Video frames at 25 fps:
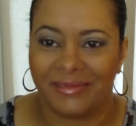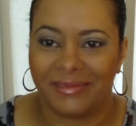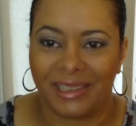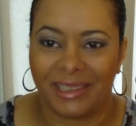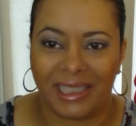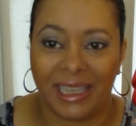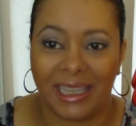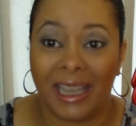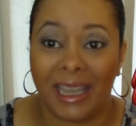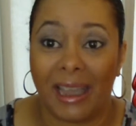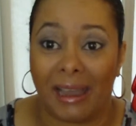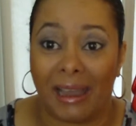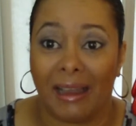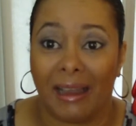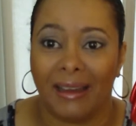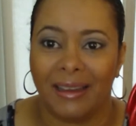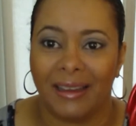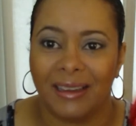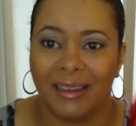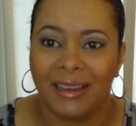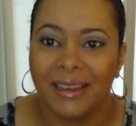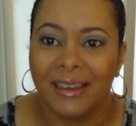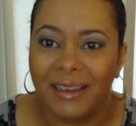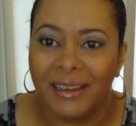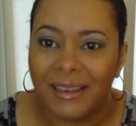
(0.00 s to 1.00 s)
Yeah,
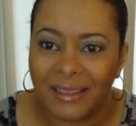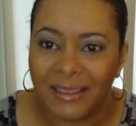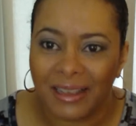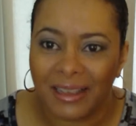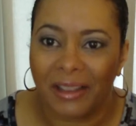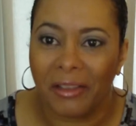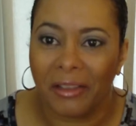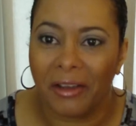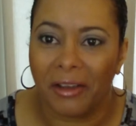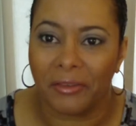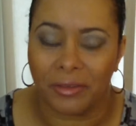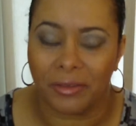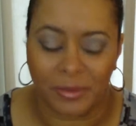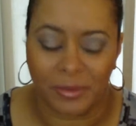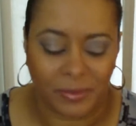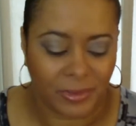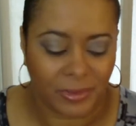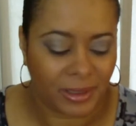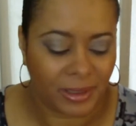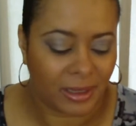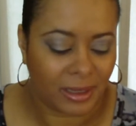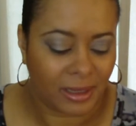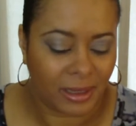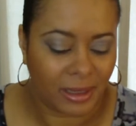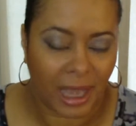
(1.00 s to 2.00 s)
I love them.
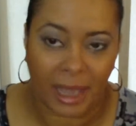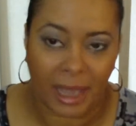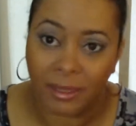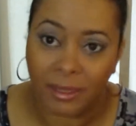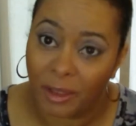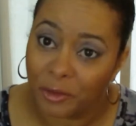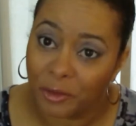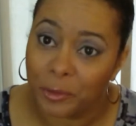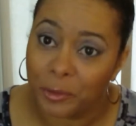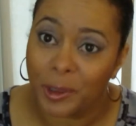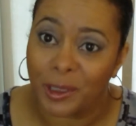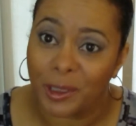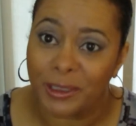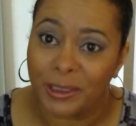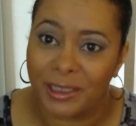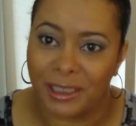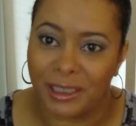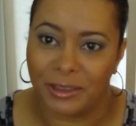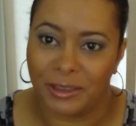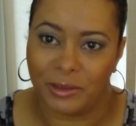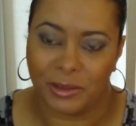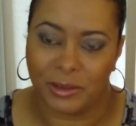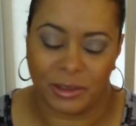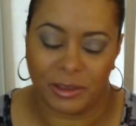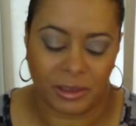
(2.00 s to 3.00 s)
I love Bare
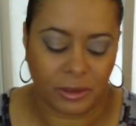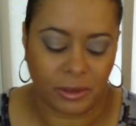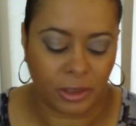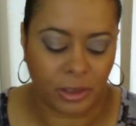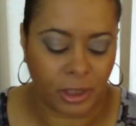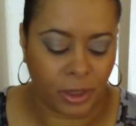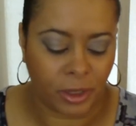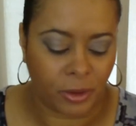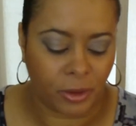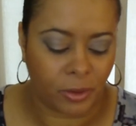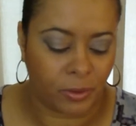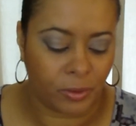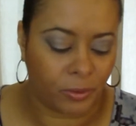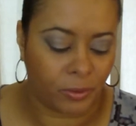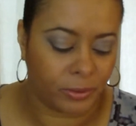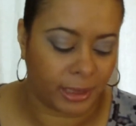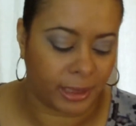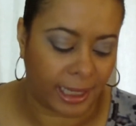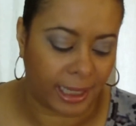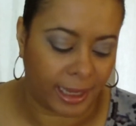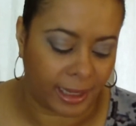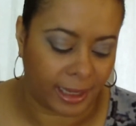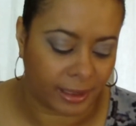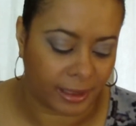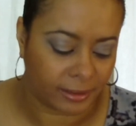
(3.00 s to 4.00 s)
Escentuals. So
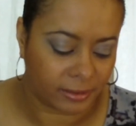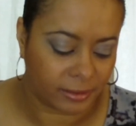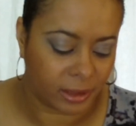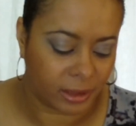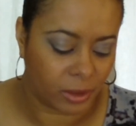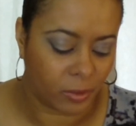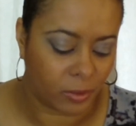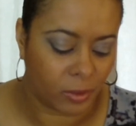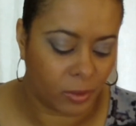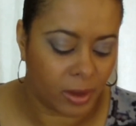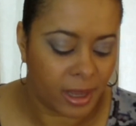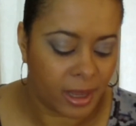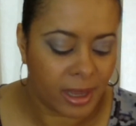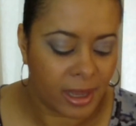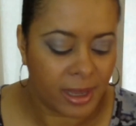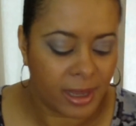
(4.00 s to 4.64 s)
yeah, so